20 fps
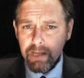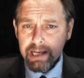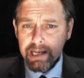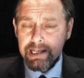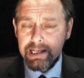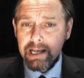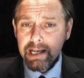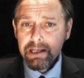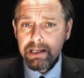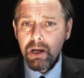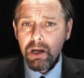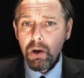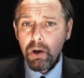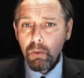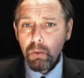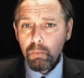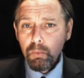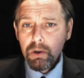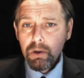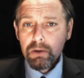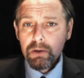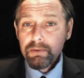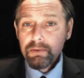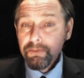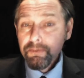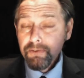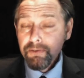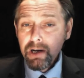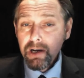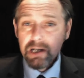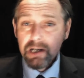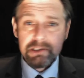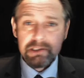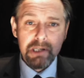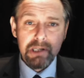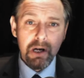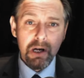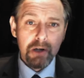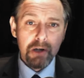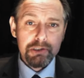In a world
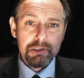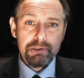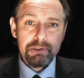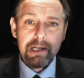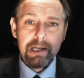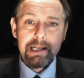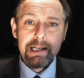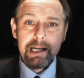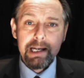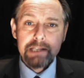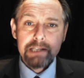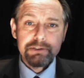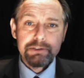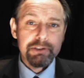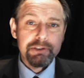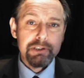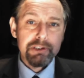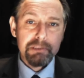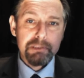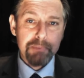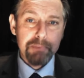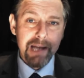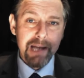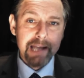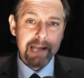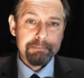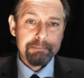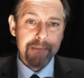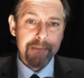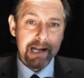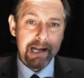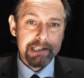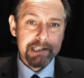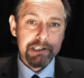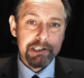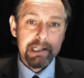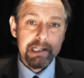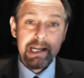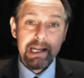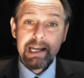first, Australia introduced plain
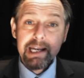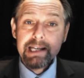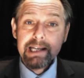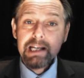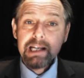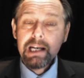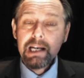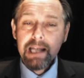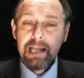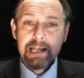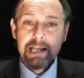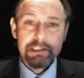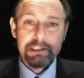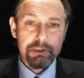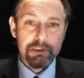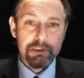packaging in late